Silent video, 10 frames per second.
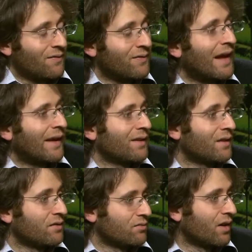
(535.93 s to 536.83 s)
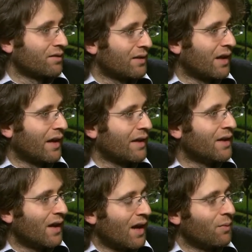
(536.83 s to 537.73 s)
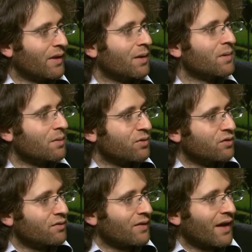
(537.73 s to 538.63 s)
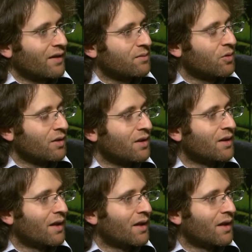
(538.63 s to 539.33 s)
flat these rugs lie when they're being produced for export.